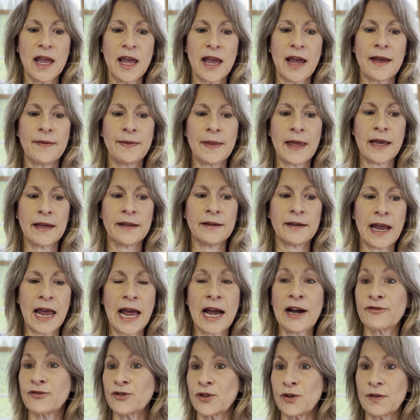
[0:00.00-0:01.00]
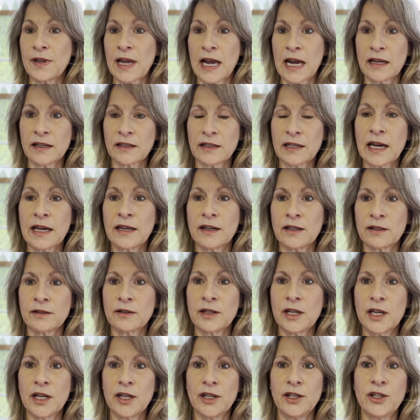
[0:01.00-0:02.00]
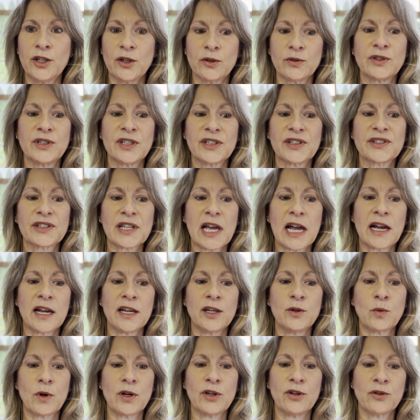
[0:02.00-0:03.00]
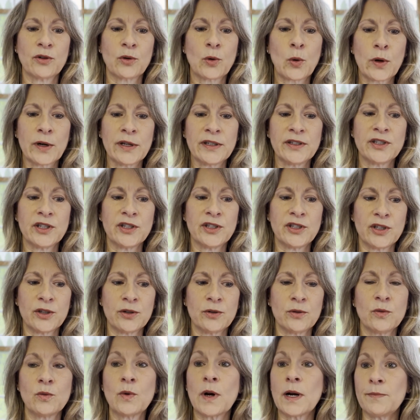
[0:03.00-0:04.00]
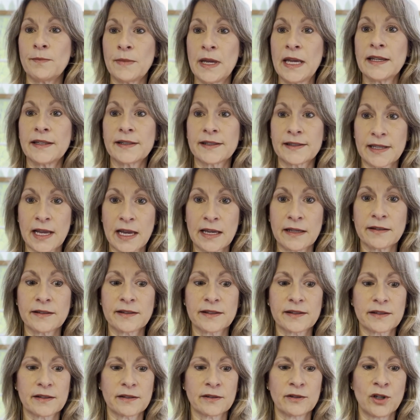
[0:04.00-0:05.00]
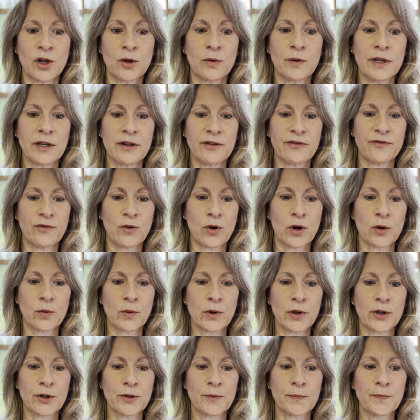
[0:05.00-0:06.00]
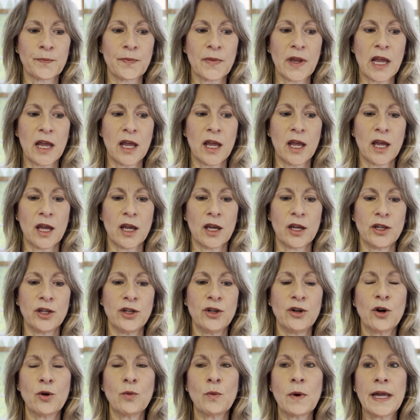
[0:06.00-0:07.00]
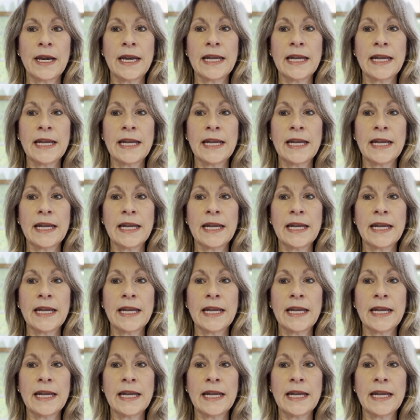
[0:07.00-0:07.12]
And then after that, kind of, decide what you're going to do, what makes sense going forward. You don't want to